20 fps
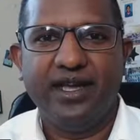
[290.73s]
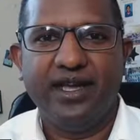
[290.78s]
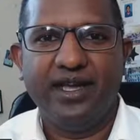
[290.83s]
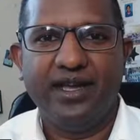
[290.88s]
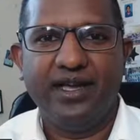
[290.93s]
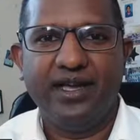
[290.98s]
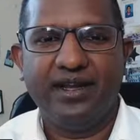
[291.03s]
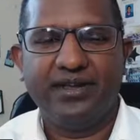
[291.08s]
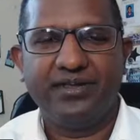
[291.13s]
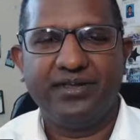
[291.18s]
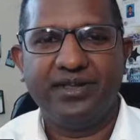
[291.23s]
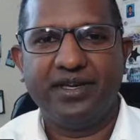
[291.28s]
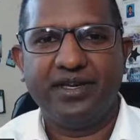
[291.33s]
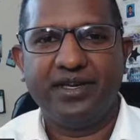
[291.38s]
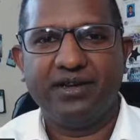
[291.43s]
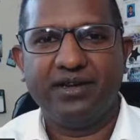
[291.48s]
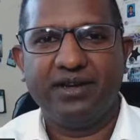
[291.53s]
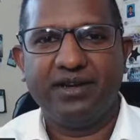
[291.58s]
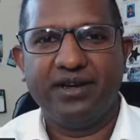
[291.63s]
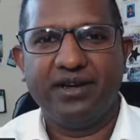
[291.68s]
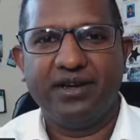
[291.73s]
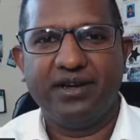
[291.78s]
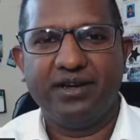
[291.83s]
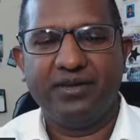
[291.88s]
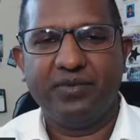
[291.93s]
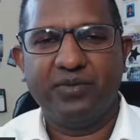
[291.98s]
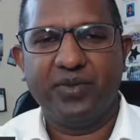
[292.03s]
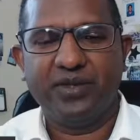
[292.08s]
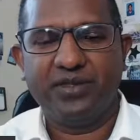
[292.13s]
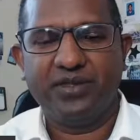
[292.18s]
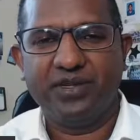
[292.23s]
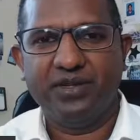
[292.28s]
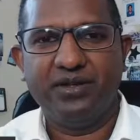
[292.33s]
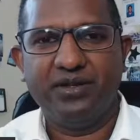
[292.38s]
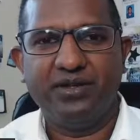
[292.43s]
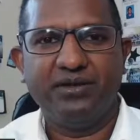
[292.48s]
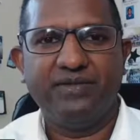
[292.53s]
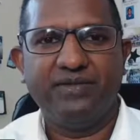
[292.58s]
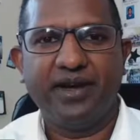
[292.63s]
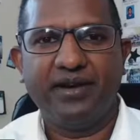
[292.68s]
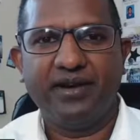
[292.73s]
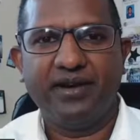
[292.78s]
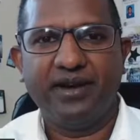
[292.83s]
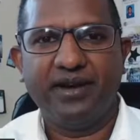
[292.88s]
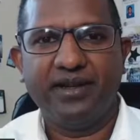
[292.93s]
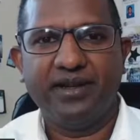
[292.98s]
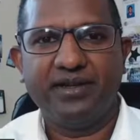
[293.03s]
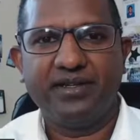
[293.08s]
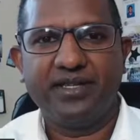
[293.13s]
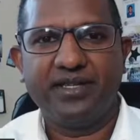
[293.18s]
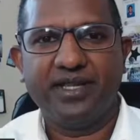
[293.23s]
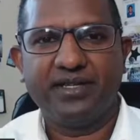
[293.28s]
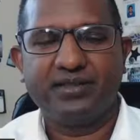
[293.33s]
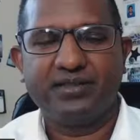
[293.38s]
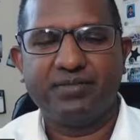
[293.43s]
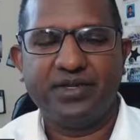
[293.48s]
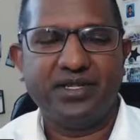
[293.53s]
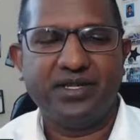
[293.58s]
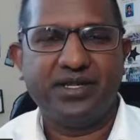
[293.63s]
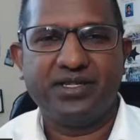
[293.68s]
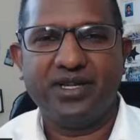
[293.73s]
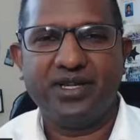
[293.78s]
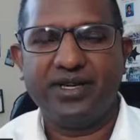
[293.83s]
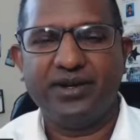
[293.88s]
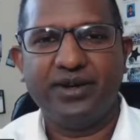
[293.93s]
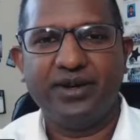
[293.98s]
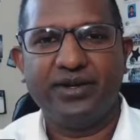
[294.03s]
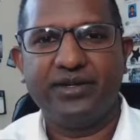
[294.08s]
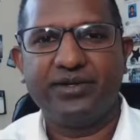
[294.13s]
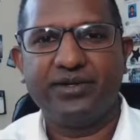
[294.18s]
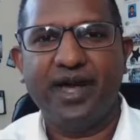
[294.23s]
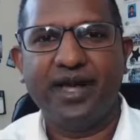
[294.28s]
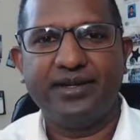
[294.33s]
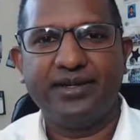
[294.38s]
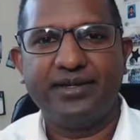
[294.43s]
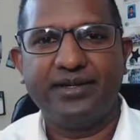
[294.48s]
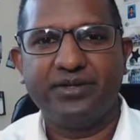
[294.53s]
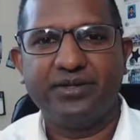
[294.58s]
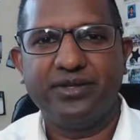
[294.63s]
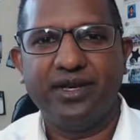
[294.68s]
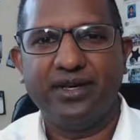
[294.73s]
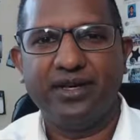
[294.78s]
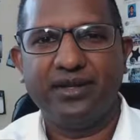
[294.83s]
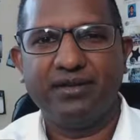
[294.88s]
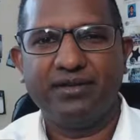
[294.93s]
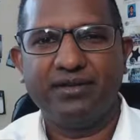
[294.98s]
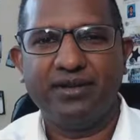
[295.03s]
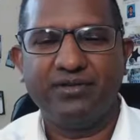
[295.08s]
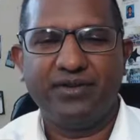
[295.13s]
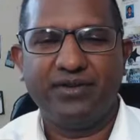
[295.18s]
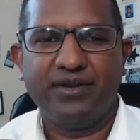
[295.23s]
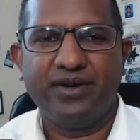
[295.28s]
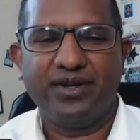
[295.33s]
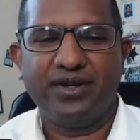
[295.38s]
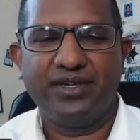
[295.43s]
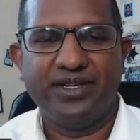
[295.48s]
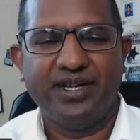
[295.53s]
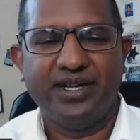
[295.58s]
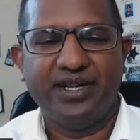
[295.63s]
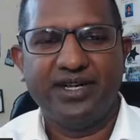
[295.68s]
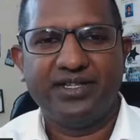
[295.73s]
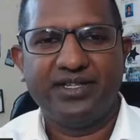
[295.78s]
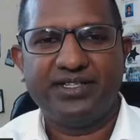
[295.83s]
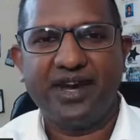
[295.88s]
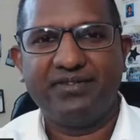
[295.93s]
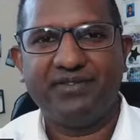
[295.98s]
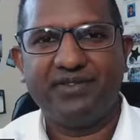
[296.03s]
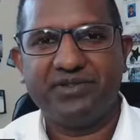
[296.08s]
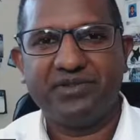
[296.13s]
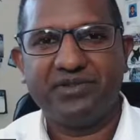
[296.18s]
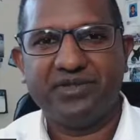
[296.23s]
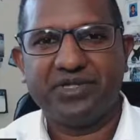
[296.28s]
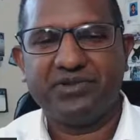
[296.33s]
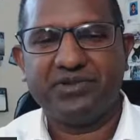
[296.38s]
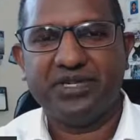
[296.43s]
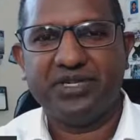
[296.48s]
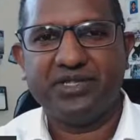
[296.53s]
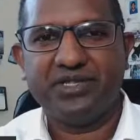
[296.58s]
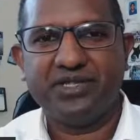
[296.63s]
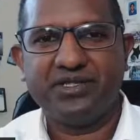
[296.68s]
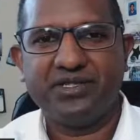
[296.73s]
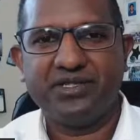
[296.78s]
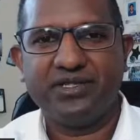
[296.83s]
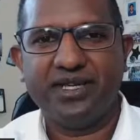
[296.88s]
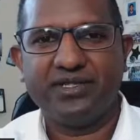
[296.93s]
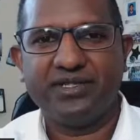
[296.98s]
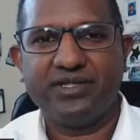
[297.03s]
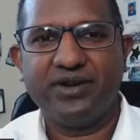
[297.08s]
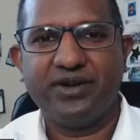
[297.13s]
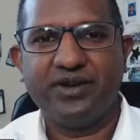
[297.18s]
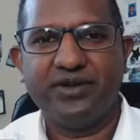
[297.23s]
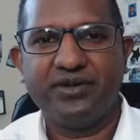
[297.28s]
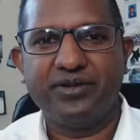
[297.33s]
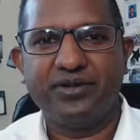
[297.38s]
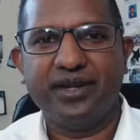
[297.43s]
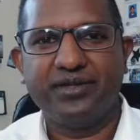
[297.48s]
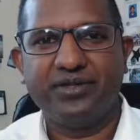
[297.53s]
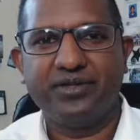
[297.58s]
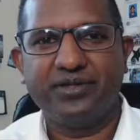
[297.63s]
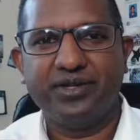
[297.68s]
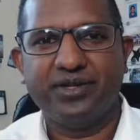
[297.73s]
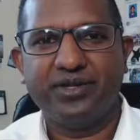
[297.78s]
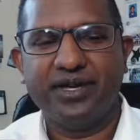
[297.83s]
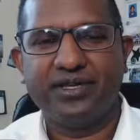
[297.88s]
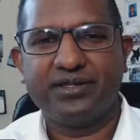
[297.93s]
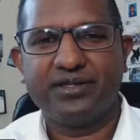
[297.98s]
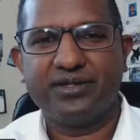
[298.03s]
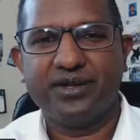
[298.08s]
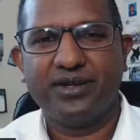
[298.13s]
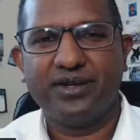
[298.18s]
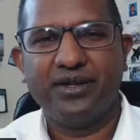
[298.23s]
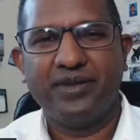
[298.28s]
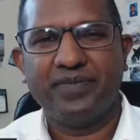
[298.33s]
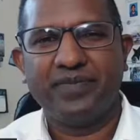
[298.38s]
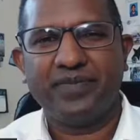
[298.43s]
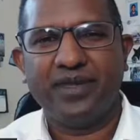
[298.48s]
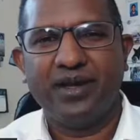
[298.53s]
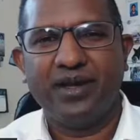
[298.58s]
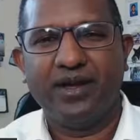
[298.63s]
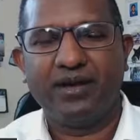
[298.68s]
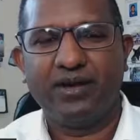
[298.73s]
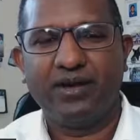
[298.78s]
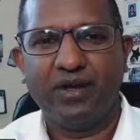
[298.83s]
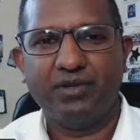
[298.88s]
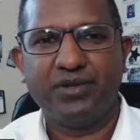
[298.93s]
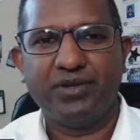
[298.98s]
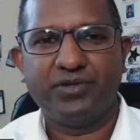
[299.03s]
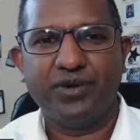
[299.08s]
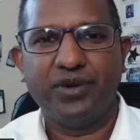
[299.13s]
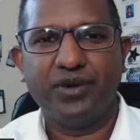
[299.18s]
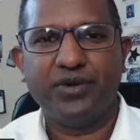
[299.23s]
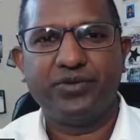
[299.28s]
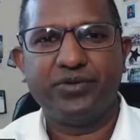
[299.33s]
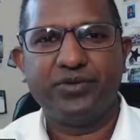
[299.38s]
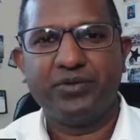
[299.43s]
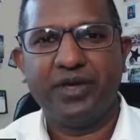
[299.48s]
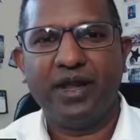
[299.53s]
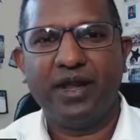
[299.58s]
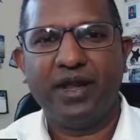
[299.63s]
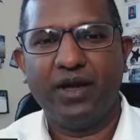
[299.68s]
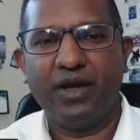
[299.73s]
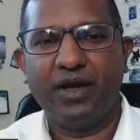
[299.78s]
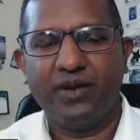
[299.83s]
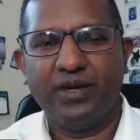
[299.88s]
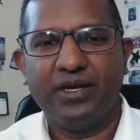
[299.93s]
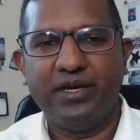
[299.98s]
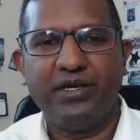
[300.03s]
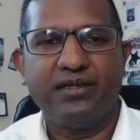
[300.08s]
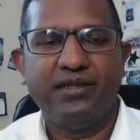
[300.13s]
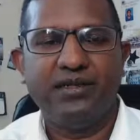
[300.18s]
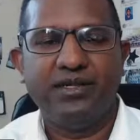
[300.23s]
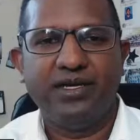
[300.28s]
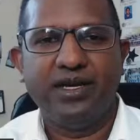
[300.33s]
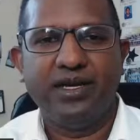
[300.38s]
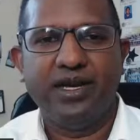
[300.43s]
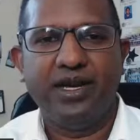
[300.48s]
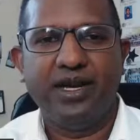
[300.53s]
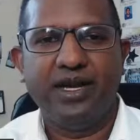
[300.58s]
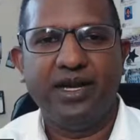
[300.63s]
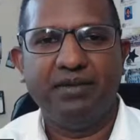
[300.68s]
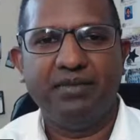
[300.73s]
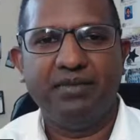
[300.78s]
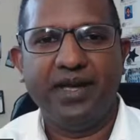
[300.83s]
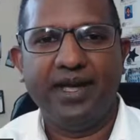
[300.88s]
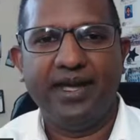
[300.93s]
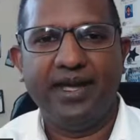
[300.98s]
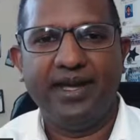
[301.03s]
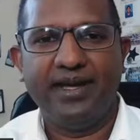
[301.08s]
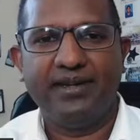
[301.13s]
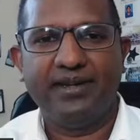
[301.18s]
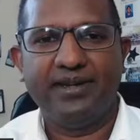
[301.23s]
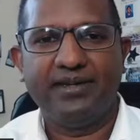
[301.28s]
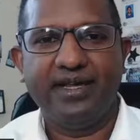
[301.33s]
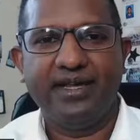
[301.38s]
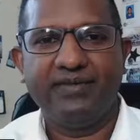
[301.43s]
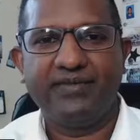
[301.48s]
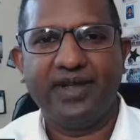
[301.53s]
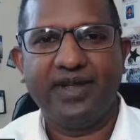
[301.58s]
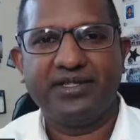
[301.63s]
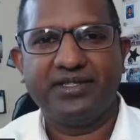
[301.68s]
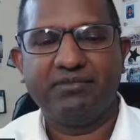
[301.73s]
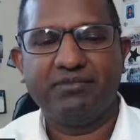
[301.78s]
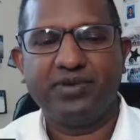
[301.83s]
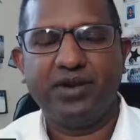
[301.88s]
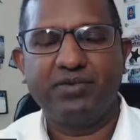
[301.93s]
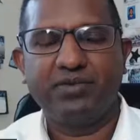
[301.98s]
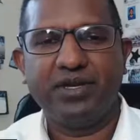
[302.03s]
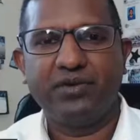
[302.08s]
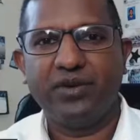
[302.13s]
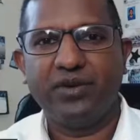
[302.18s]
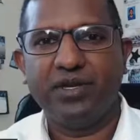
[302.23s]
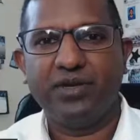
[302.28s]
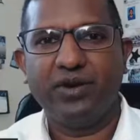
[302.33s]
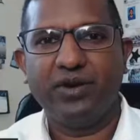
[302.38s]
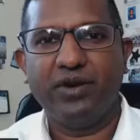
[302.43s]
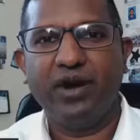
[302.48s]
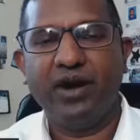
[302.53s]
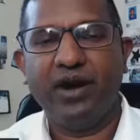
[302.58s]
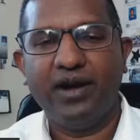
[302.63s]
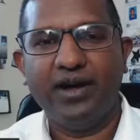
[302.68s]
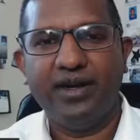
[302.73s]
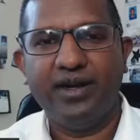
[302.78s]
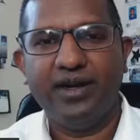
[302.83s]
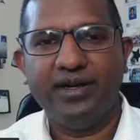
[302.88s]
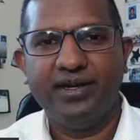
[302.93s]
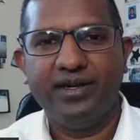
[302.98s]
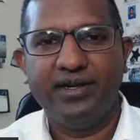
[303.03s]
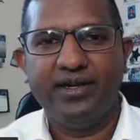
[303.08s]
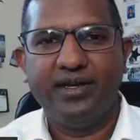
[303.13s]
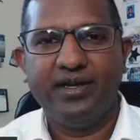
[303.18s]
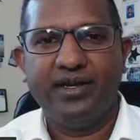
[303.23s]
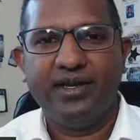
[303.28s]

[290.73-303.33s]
And I think with the new variant, that's potentially going to add to that. You've got travel restrictions that's going to add to that. So global growth will be lower, and inflation probably will go higher.